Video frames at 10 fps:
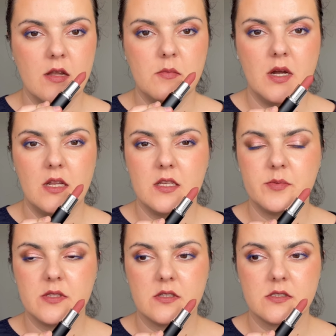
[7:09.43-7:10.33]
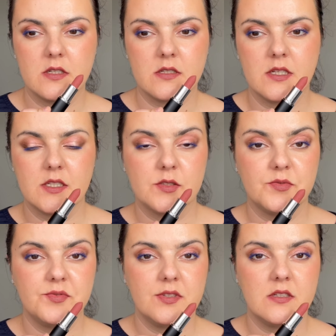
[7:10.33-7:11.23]
My lips are starting to
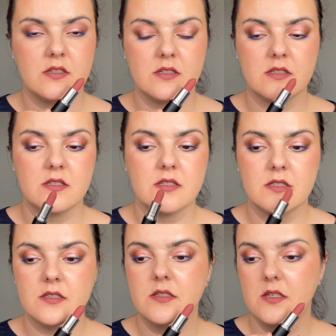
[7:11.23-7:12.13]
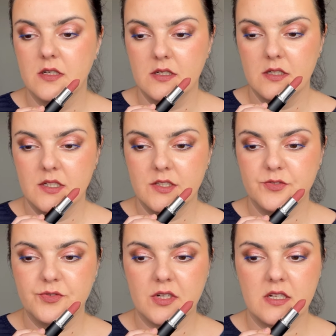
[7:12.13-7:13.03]
feel the
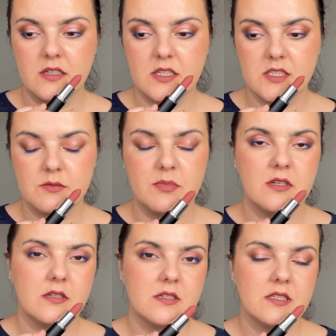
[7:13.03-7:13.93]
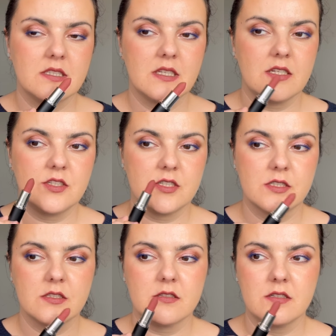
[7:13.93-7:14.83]
dryness because I
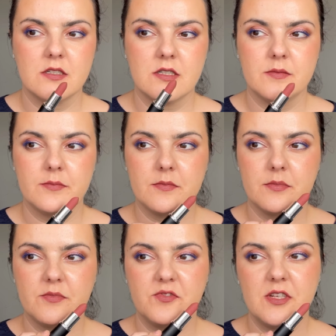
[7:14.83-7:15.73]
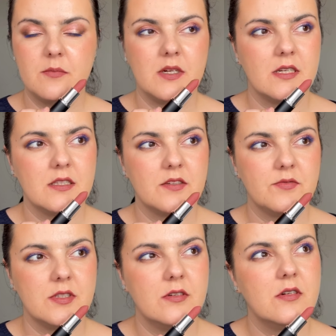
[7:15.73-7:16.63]
just filmed another
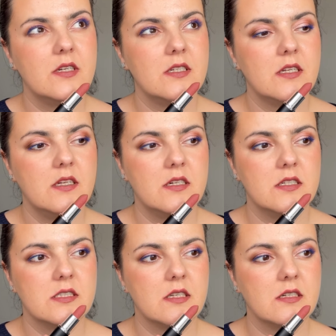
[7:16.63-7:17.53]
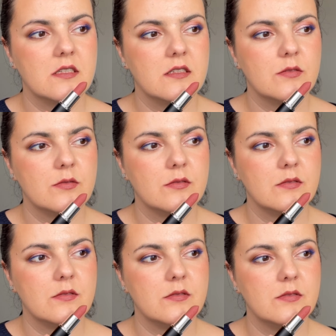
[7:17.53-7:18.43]
video, and here it started
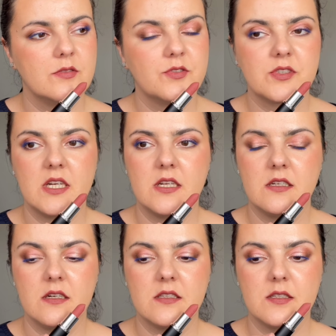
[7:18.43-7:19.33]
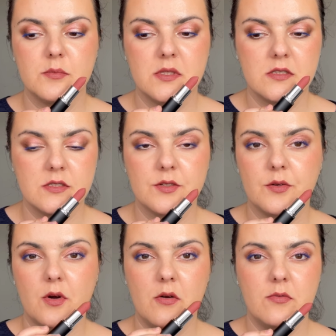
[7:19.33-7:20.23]
to rain a little bit,
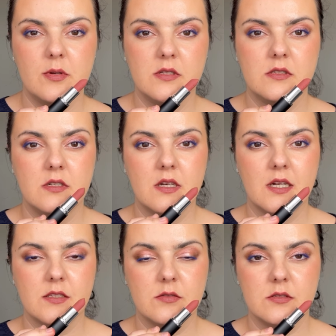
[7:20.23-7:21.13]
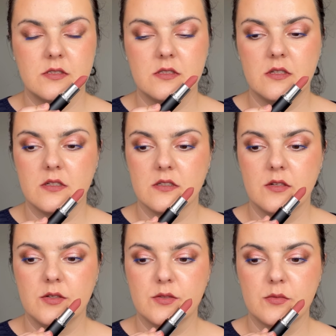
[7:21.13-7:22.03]
so hopefully the light is still
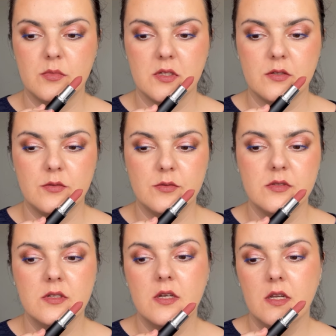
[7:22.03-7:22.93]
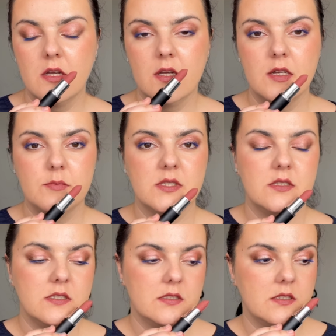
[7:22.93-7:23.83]
going to be good. But
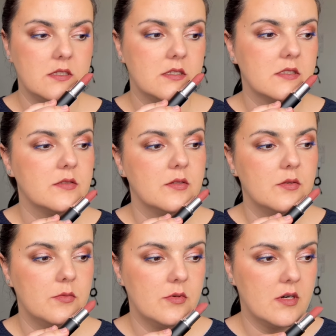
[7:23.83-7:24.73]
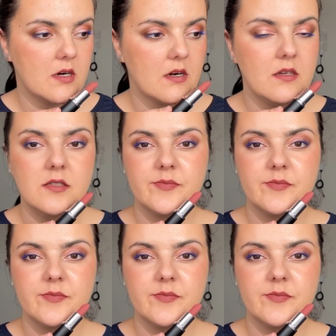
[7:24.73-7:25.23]
this is Whirl.